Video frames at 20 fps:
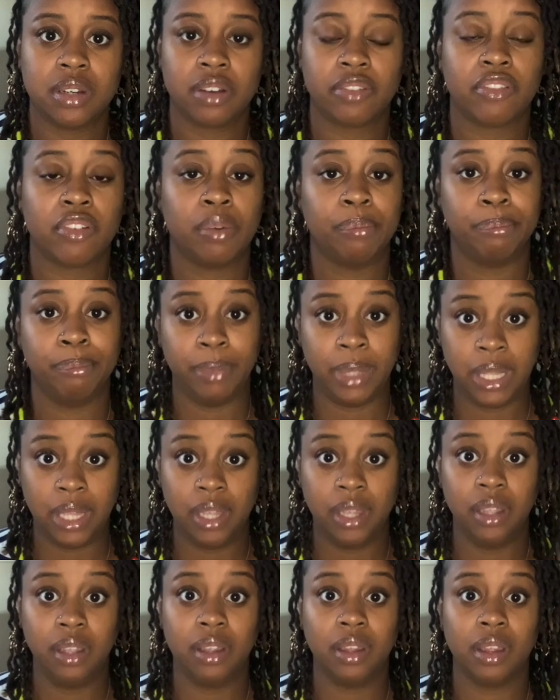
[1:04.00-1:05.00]
for
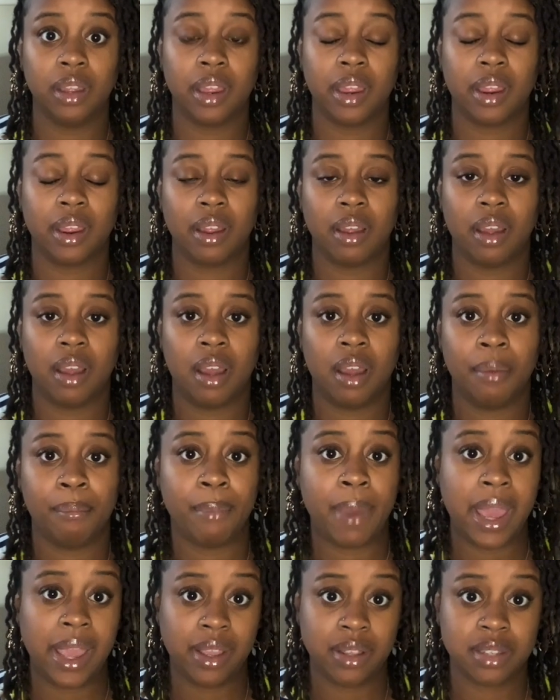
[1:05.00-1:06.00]
me,
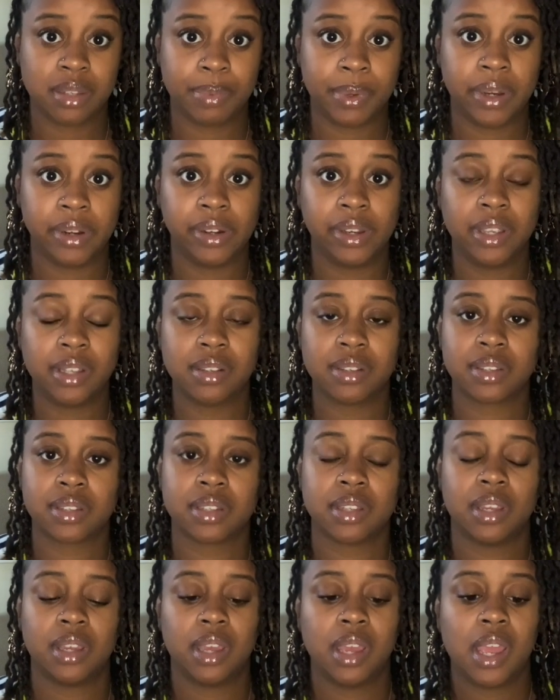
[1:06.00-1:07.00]
my experience,
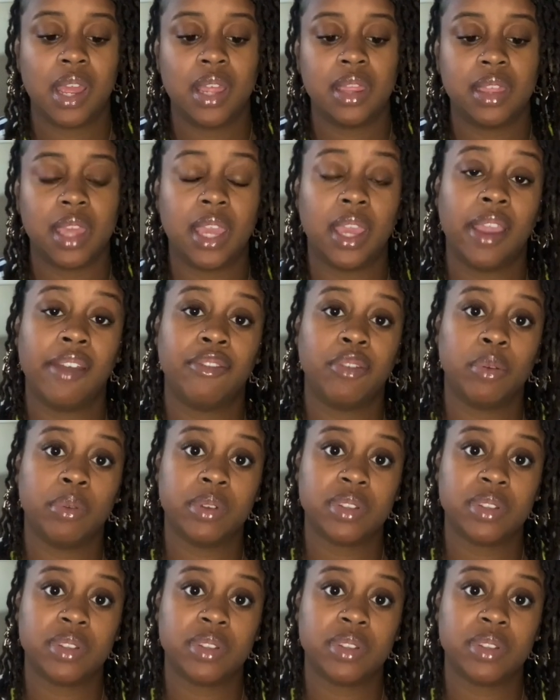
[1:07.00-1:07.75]
they give you a